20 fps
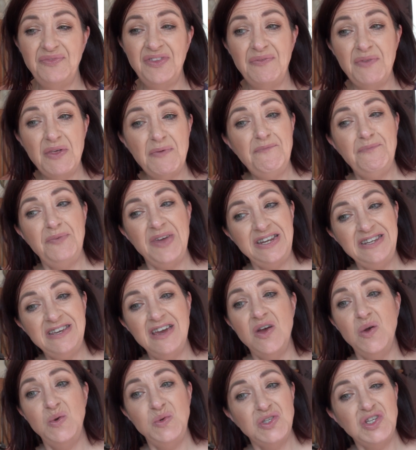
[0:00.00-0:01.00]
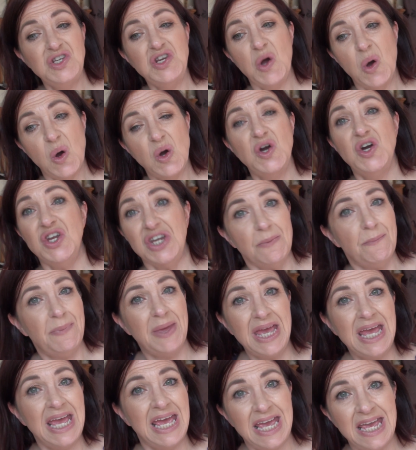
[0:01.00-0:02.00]
the videos are not going to
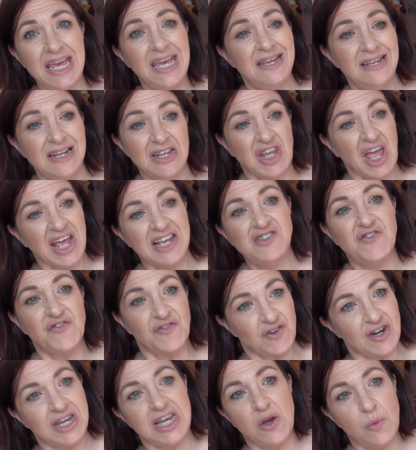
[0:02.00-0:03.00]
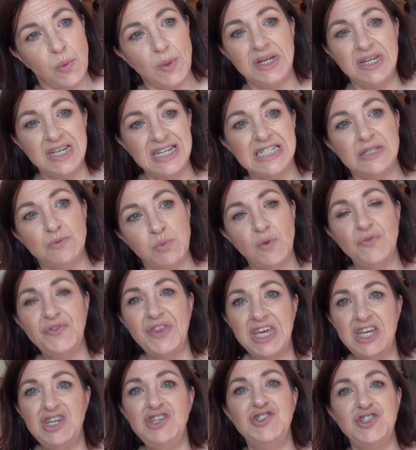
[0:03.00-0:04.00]
be as frequent as what
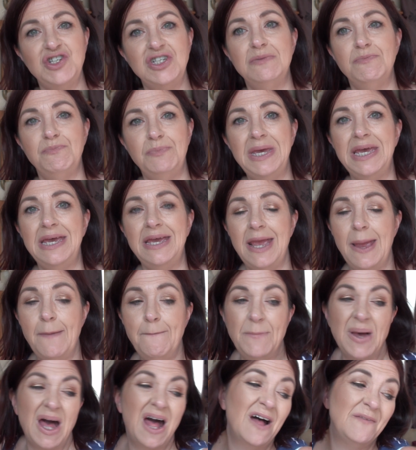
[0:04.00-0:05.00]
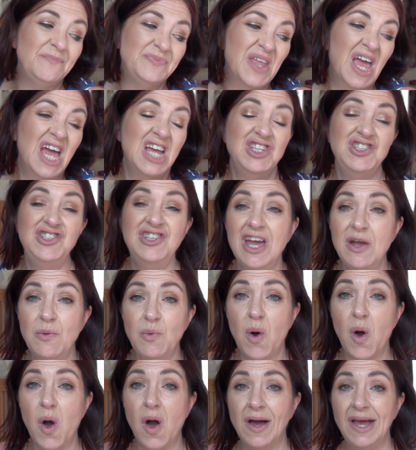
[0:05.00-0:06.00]
they should be, but do you know
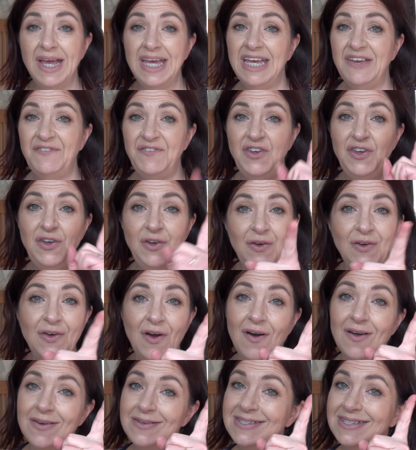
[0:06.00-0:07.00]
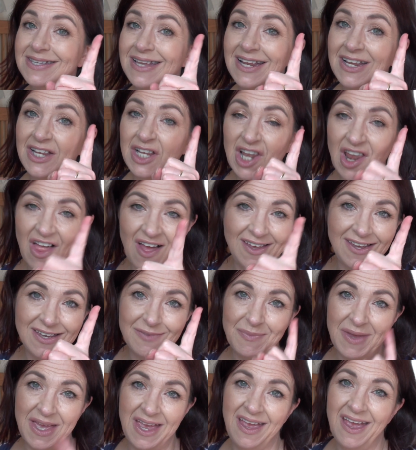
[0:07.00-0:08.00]
what? If you guys
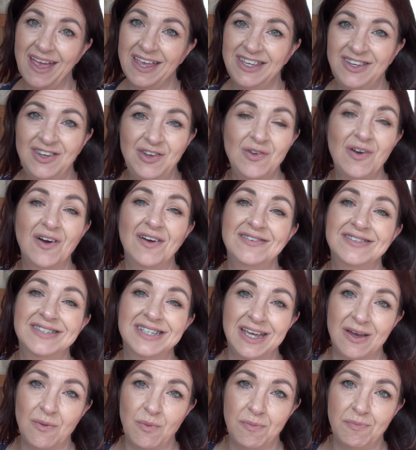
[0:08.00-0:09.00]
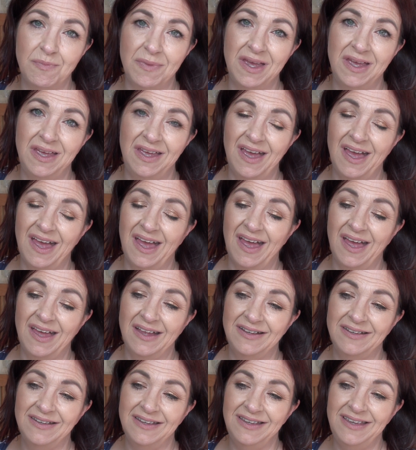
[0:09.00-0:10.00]
like me, you guys stick with me,
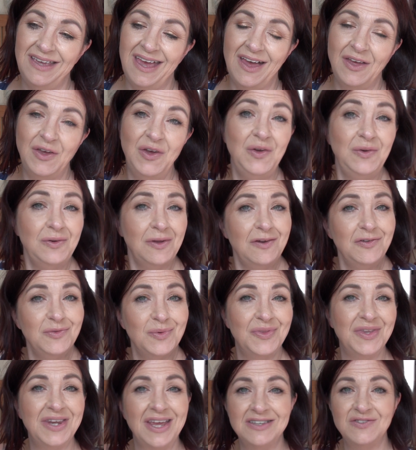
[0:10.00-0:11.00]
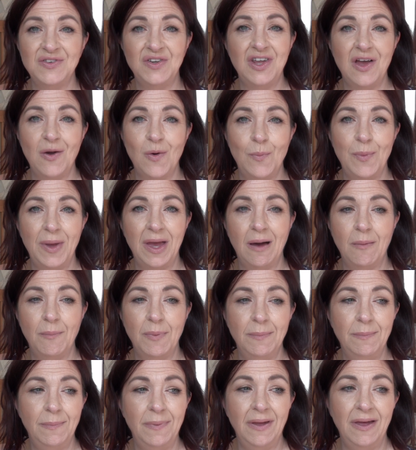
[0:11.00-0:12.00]
and yeah, who knows when the next video will be up.
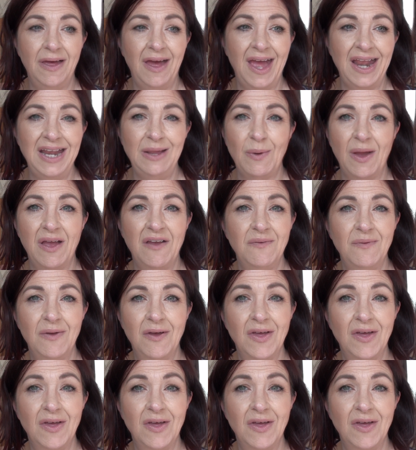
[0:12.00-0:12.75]
But anyway,